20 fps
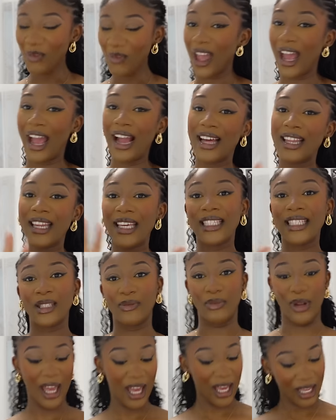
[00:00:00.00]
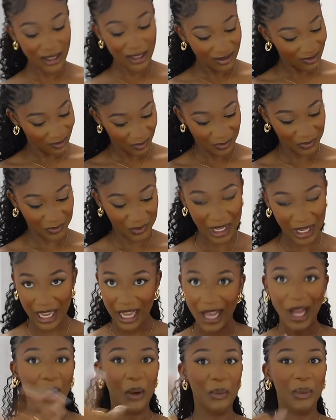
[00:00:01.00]
I can explain,
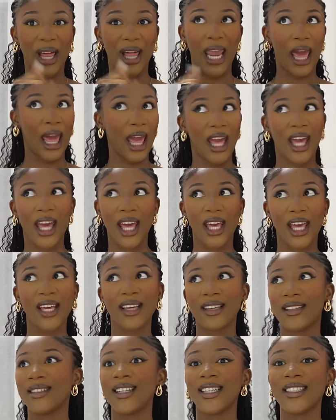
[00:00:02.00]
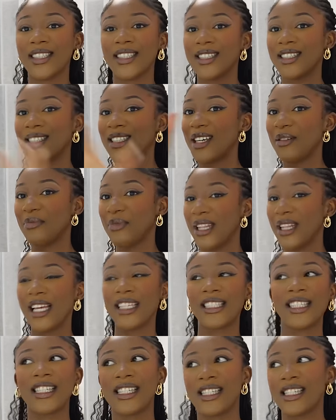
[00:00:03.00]
but like let's just keep
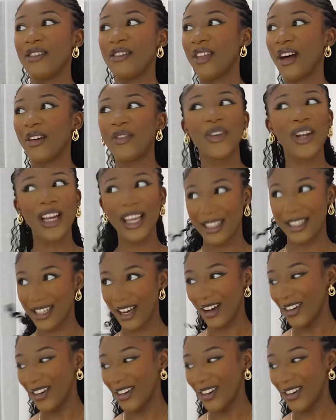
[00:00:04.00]
let's just save that for later